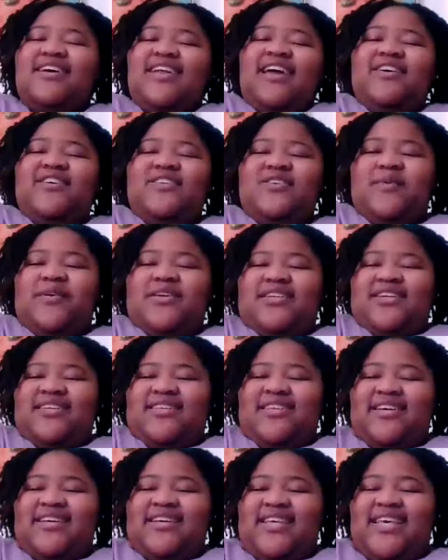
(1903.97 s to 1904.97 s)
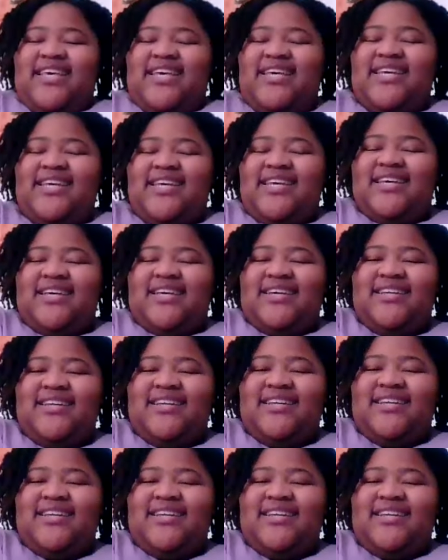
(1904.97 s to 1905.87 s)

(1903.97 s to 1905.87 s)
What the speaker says: I used to watch it as a kid.